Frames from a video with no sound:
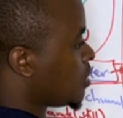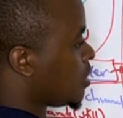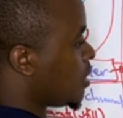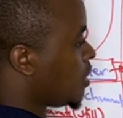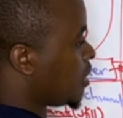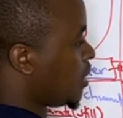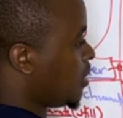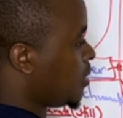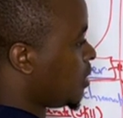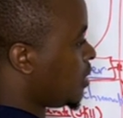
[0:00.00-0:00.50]

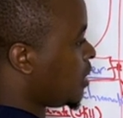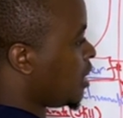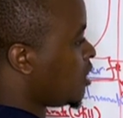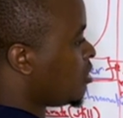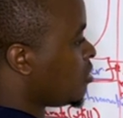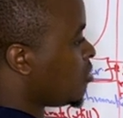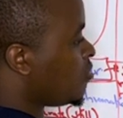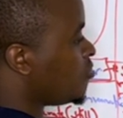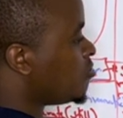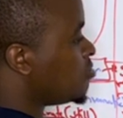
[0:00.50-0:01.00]
And at the end
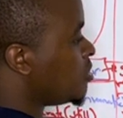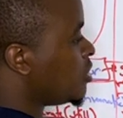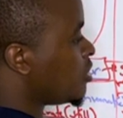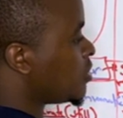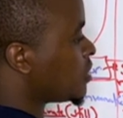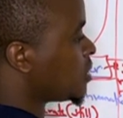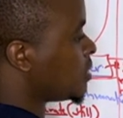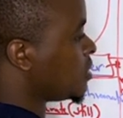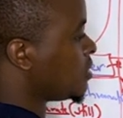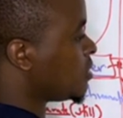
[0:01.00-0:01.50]
of
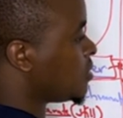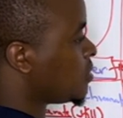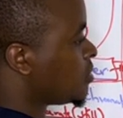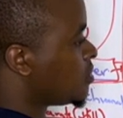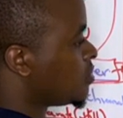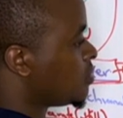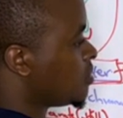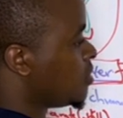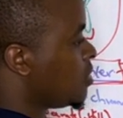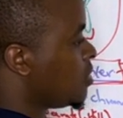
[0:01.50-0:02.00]
meiosis,